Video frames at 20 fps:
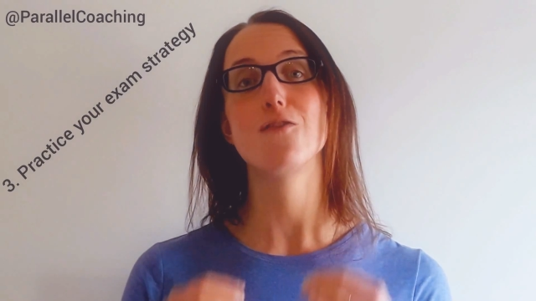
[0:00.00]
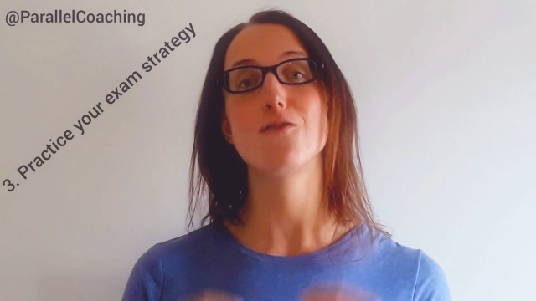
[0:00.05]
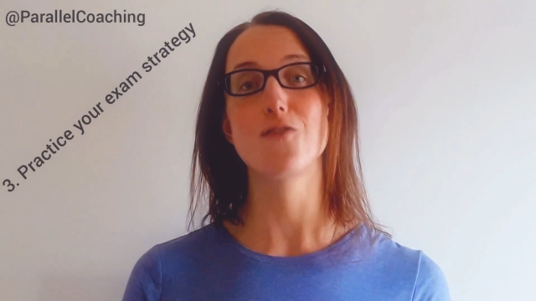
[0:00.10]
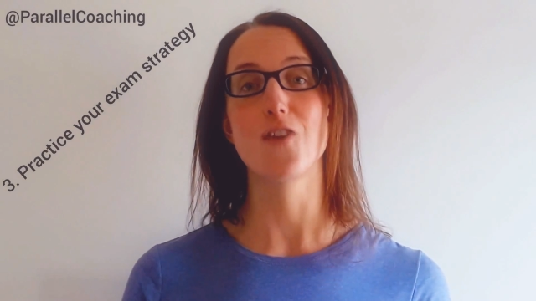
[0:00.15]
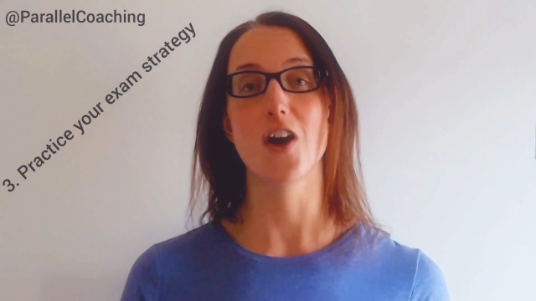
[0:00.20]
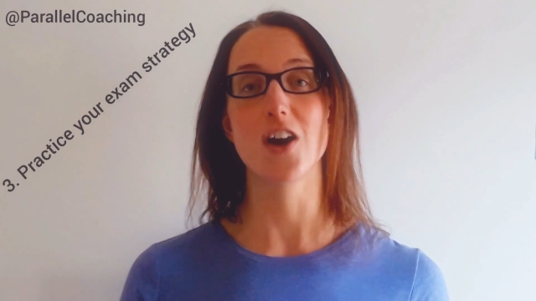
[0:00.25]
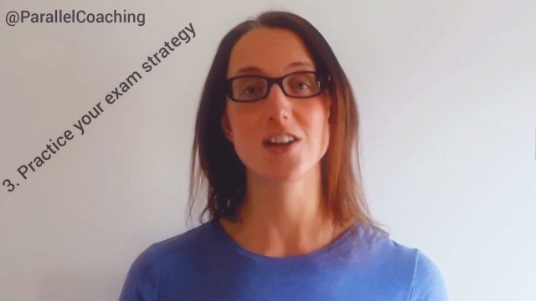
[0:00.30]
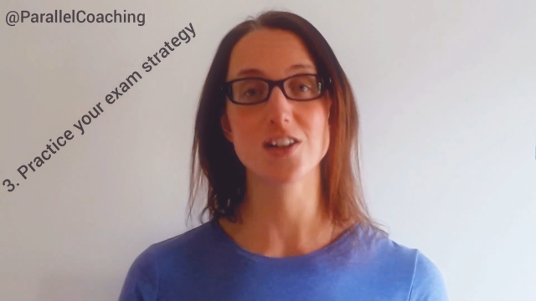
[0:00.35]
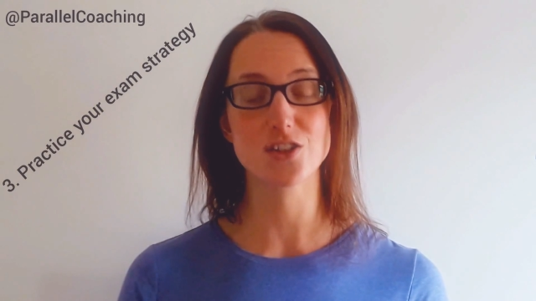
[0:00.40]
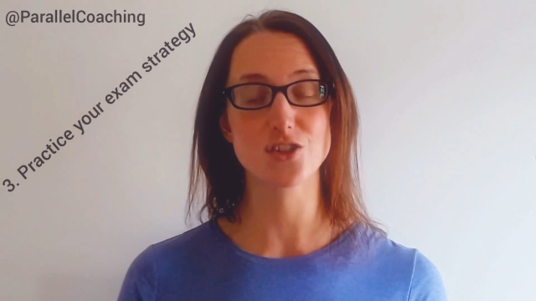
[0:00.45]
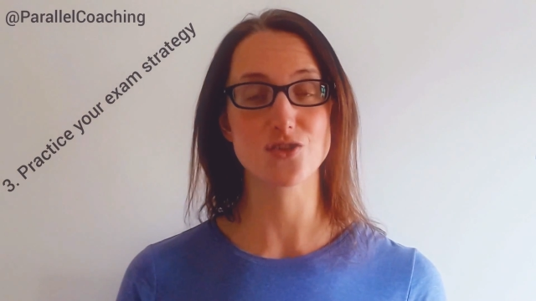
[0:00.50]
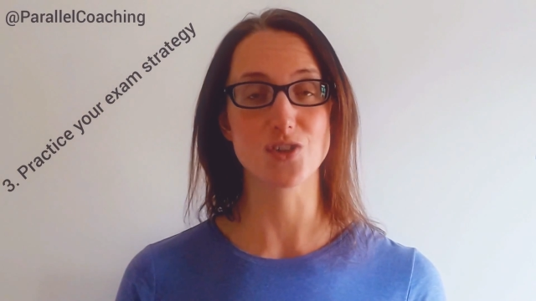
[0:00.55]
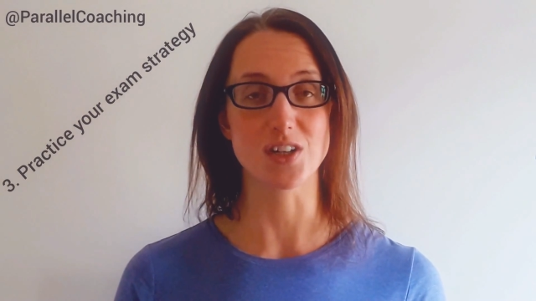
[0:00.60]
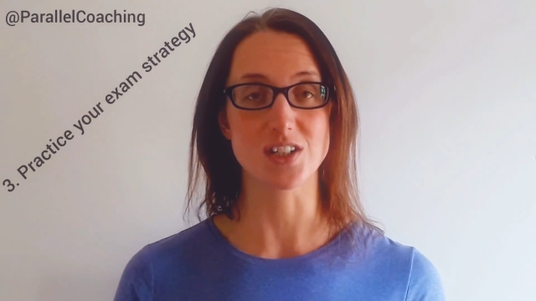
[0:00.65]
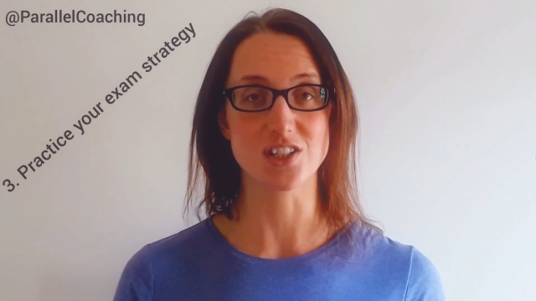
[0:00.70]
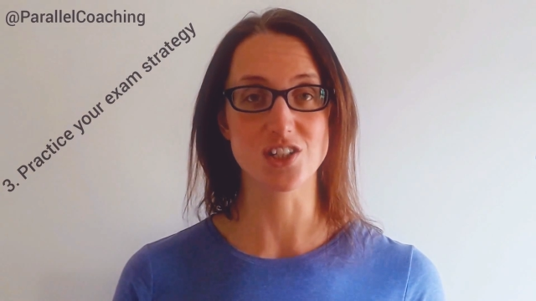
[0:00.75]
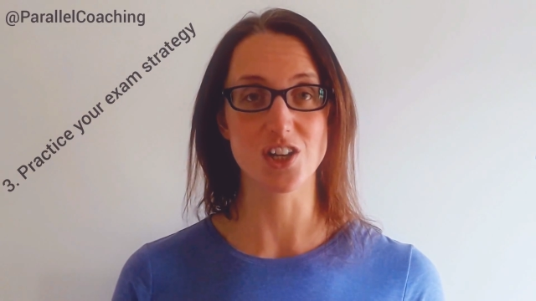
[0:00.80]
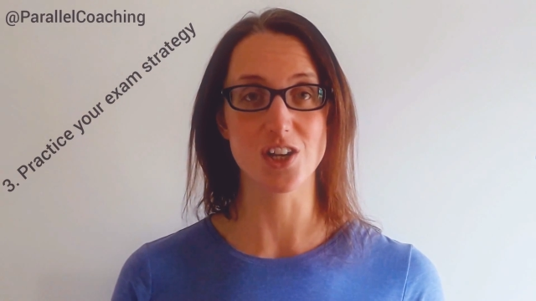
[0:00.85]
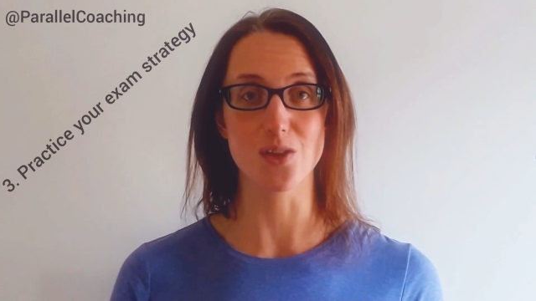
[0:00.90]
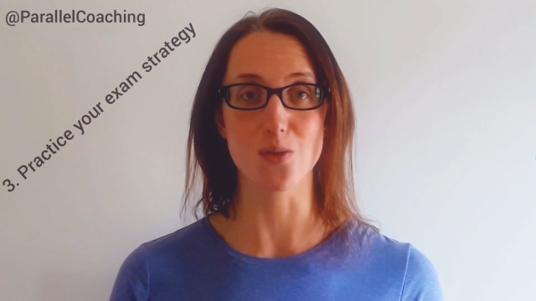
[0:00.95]
find a
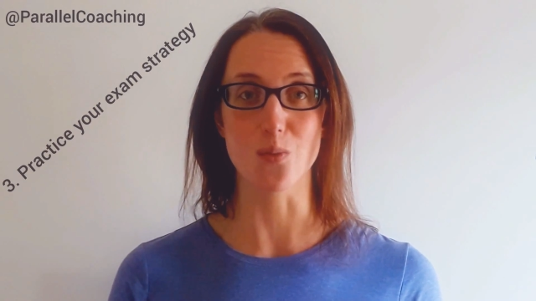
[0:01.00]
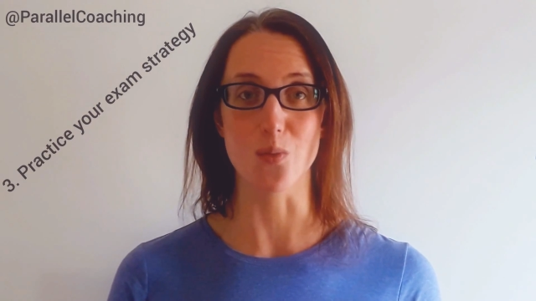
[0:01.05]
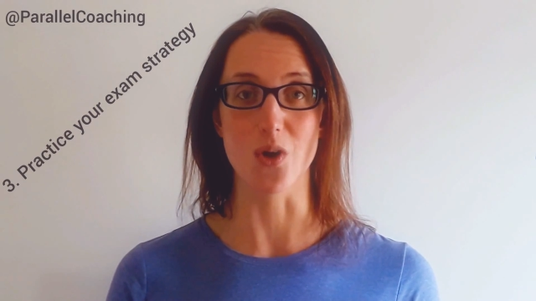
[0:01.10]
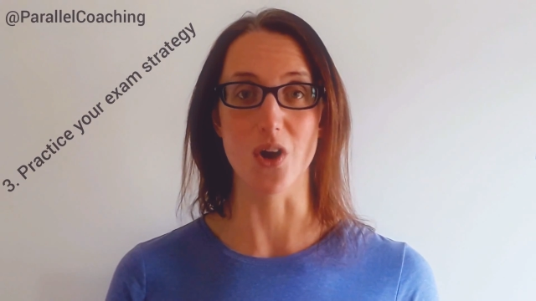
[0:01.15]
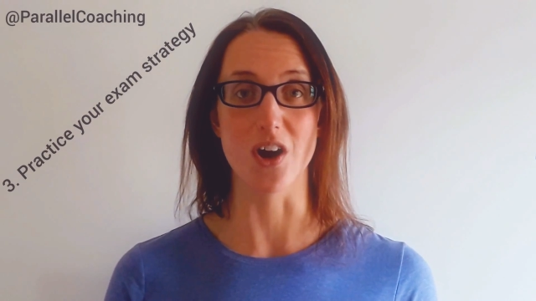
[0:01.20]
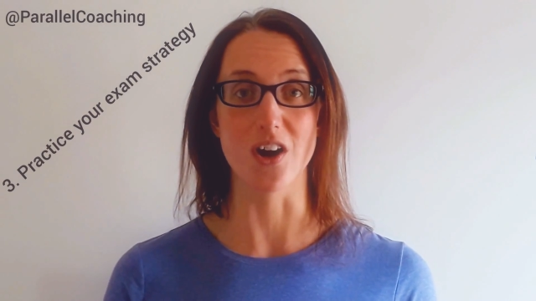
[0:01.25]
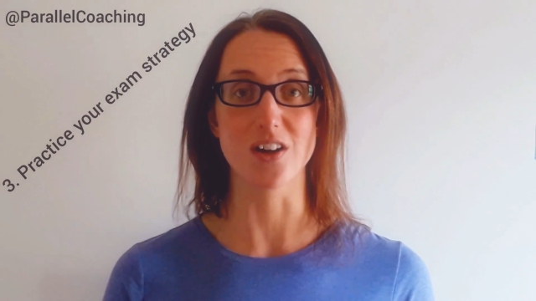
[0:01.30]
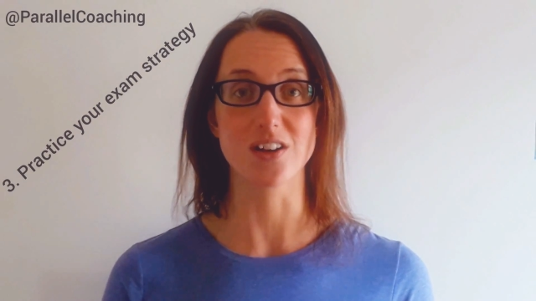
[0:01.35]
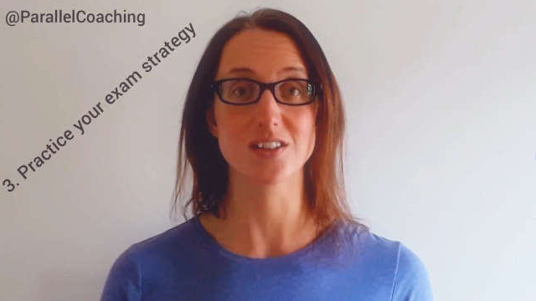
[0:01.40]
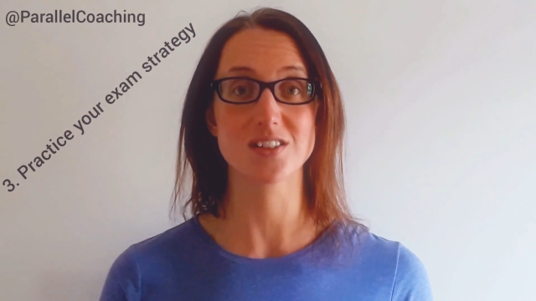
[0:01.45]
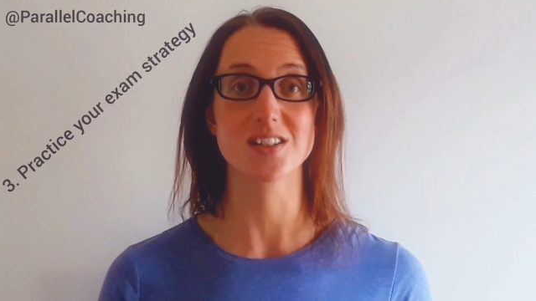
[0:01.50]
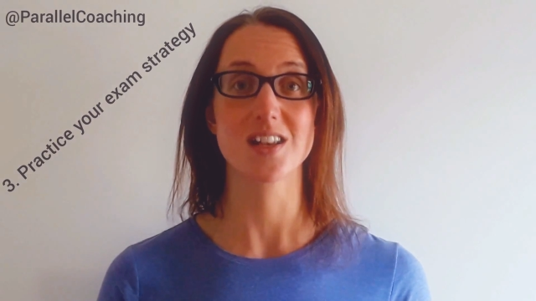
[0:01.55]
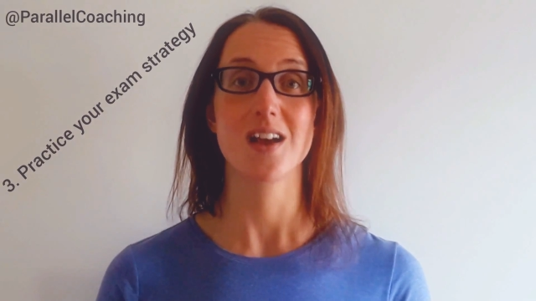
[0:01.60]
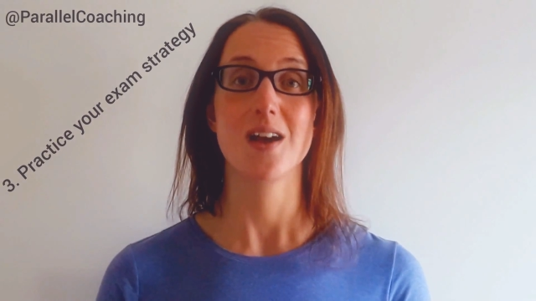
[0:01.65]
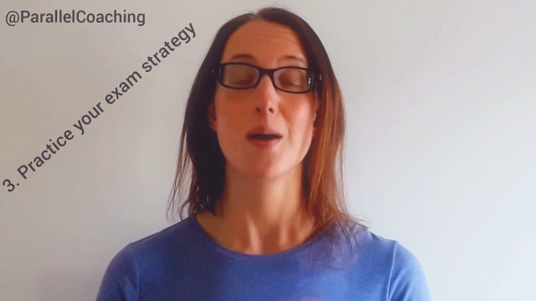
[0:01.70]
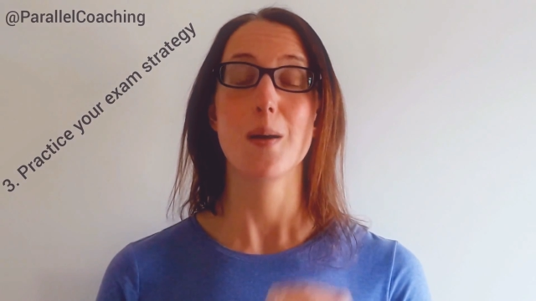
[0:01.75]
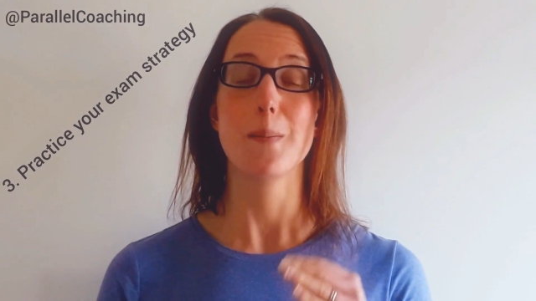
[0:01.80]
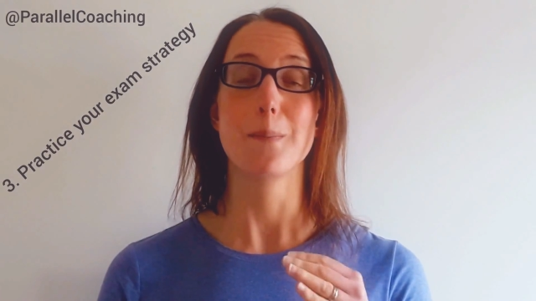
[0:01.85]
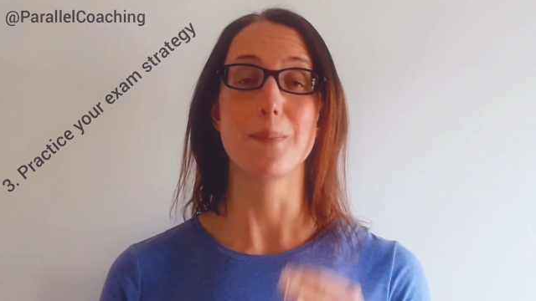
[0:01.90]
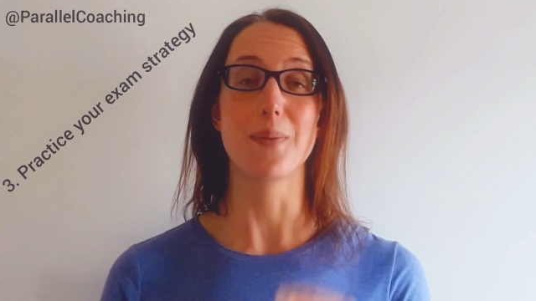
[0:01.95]
strategy that works
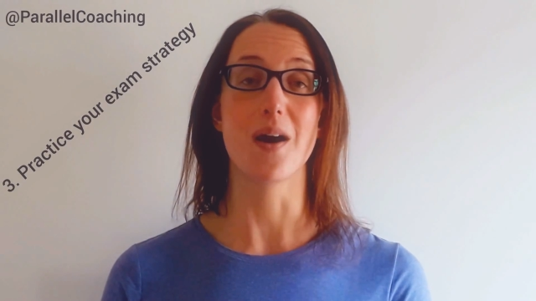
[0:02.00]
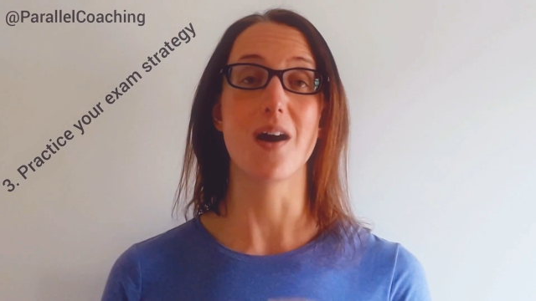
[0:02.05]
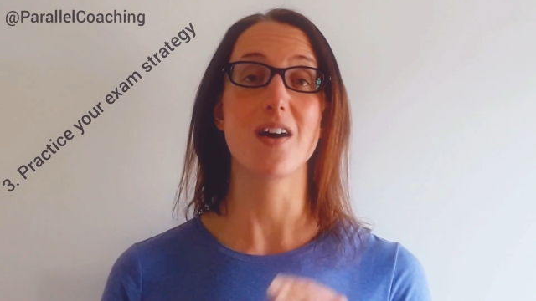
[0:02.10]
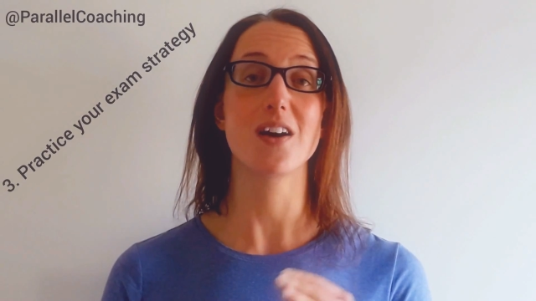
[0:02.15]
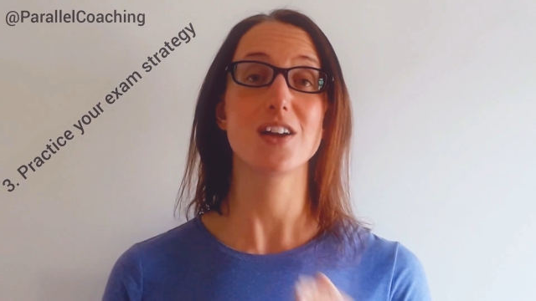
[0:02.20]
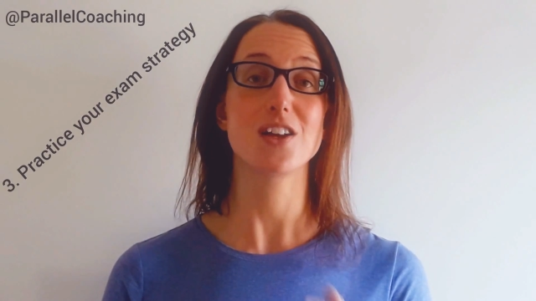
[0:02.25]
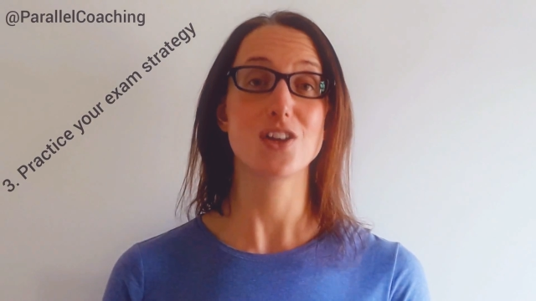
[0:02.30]
by